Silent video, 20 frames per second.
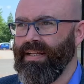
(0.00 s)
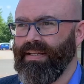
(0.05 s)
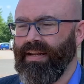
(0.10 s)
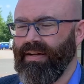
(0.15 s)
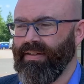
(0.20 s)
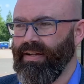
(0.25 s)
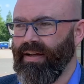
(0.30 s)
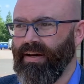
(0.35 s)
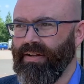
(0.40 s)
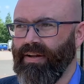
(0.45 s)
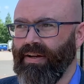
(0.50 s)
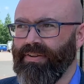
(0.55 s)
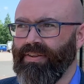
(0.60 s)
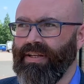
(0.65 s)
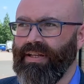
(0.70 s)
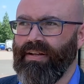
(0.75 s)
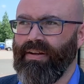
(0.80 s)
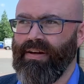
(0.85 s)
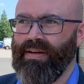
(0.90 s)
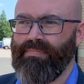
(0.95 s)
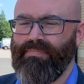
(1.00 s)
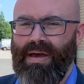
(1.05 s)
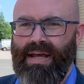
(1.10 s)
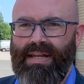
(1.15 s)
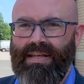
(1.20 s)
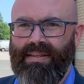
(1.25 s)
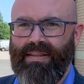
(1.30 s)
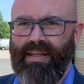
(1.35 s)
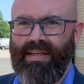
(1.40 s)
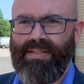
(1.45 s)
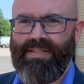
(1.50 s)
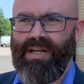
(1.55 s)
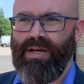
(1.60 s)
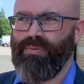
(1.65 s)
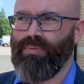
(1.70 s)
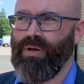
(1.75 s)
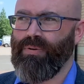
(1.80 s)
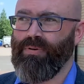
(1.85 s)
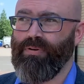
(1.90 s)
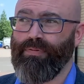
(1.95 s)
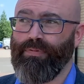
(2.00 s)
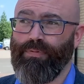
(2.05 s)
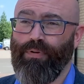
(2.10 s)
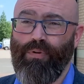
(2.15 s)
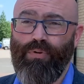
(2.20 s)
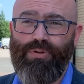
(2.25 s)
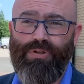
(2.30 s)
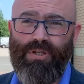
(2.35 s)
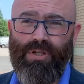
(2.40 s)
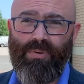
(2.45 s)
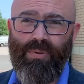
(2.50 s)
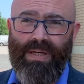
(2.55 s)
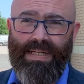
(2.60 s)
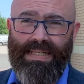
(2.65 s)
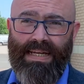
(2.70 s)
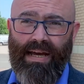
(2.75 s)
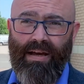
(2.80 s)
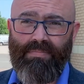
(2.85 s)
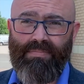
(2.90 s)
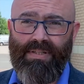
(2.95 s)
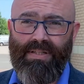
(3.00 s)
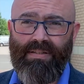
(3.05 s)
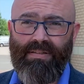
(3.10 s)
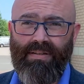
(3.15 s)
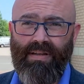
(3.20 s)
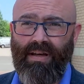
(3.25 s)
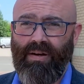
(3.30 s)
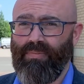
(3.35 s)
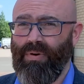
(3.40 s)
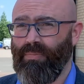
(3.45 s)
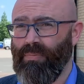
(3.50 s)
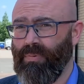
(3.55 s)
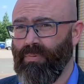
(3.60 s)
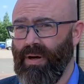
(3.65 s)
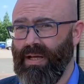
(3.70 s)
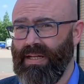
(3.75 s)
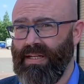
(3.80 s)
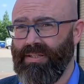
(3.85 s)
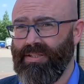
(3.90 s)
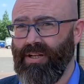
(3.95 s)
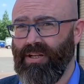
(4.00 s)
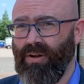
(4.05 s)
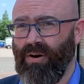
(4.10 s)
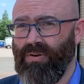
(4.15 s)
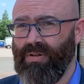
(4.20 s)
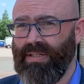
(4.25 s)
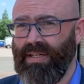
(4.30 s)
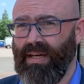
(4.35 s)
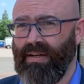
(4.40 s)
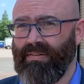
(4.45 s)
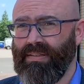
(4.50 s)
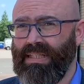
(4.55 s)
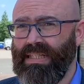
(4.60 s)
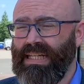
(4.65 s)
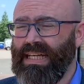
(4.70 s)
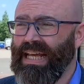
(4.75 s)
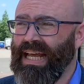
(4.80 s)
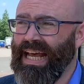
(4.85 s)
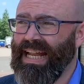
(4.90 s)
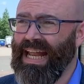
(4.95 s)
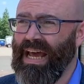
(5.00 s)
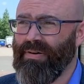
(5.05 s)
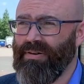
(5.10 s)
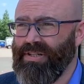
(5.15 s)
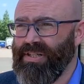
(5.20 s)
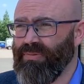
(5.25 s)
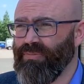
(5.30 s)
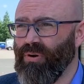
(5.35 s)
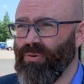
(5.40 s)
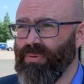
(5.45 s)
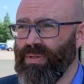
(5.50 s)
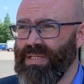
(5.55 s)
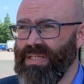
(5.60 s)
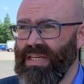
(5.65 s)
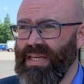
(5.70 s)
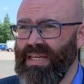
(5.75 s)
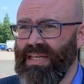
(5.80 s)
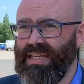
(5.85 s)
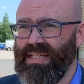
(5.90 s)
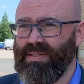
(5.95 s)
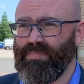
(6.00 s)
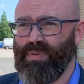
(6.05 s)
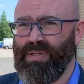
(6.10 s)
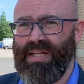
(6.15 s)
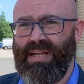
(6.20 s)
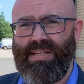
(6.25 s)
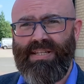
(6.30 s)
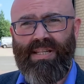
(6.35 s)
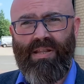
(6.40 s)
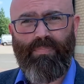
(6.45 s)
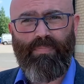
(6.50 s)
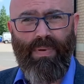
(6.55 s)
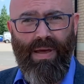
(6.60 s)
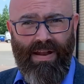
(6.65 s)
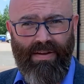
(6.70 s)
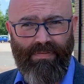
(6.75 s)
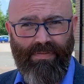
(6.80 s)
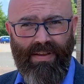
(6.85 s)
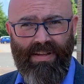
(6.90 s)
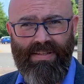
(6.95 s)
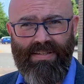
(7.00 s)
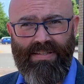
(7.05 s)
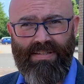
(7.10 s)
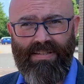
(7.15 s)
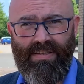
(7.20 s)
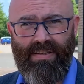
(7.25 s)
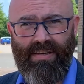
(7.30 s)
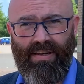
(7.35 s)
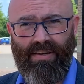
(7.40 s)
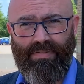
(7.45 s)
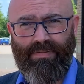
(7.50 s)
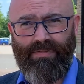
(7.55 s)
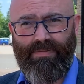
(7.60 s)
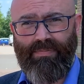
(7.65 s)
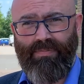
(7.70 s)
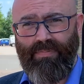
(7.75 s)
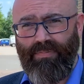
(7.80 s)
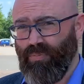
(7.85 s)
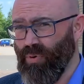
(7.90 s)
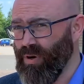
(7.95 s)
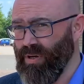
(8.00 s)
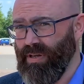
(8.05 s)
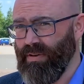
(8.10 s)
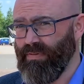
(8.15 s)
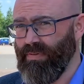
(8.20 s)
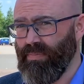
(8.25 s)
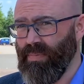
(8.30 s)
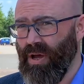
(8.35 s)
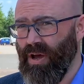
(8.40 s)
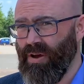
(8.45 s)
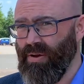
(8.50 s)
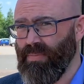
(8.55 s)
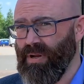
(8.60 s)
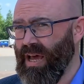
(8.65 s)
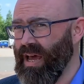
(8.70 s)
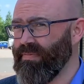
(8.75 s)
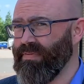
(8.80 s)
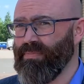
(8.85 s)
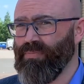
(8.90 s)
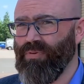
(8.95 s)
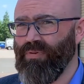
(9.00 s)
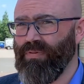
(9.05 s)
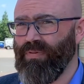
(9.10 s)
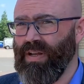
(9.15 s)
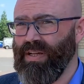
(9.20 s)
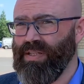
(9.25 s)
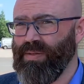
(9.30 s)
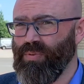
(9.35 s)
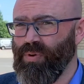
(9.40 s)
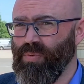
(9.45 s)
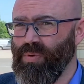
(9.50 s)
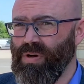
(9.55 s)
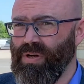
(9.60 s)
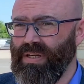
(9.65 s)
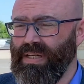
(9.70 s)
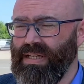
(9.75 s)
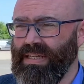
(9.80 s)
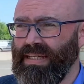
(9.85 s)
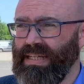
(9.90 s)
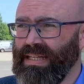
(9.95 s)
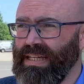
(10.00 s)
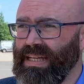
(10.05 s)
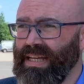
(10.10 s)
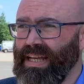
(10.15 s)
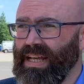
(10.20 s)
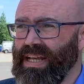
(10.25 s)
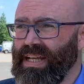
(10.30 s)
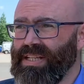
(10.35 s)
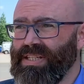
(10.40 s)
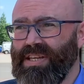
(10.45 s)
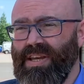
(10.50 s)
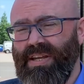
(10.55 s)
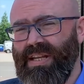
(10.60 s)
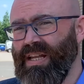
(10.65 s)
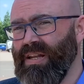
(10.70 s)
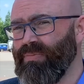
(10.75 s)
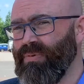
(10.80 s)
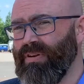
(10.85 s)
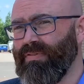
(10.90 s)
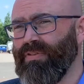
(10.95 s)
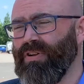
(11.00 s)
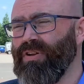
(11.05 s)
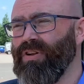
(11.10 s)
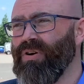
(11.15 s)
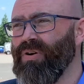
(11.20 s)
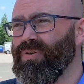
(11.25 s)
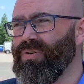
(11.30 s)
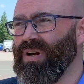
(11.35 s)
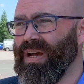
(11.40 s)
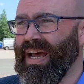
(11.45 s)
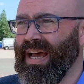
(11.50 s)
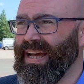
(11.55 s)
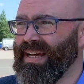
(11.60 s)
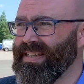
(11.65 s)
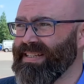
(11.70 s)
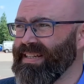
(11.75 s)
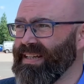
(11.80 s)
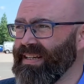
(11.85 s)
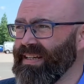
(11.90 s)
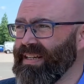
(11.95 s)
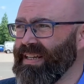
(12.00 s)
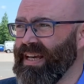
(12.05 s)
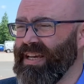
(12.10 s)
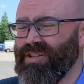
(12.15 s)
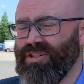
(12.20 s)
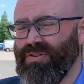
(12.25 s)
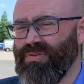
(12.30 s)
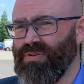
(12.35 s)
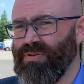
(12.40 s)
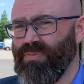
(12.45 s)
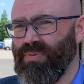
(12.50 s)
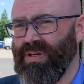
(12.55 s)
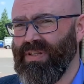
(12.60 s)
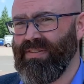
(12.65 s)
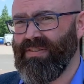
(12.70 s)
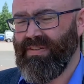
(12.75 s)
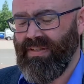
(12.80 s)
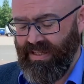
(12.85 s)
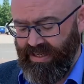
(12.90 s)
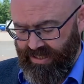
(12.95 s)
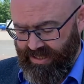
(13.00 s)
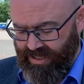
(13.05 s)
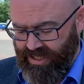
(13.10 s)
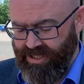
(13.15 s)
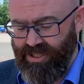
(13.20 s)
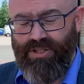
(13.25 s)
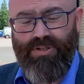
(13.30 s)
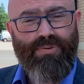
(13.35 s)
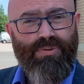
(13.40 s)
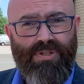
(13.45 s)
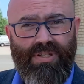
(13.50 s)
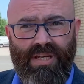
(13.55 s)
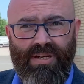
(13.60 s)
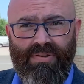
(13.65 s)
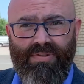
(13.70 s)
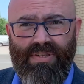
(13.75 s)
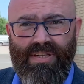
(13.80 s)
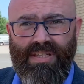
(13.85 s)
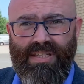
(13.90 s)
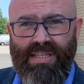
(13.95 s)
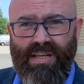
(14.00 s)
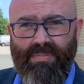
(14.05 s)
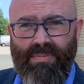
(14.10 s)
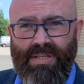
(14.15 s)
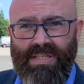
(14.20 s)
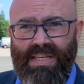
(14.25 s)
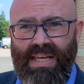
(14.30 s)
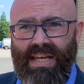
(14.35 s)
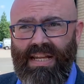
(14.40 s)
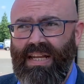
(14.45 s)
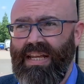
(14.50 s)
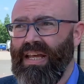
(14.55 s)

Yeah, I think like many things, we were forced to adapt when we went into lockdown, and now actually what we're seeing is potentially the benefits of working from home and having more flexible working. Certainly we've long had issues with digital skills in Somerset,